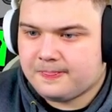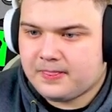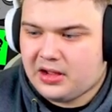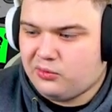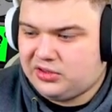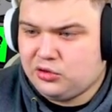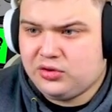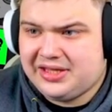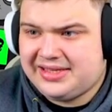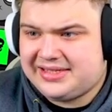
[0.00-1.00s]
We do
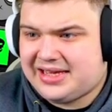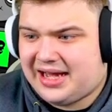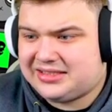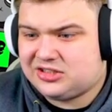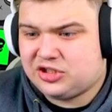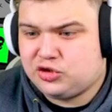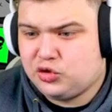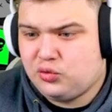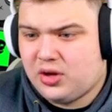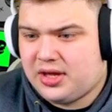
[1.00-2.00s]
need these cats because they
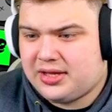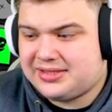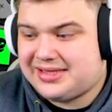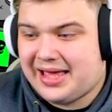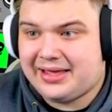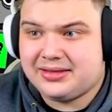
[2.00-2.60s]
do stay.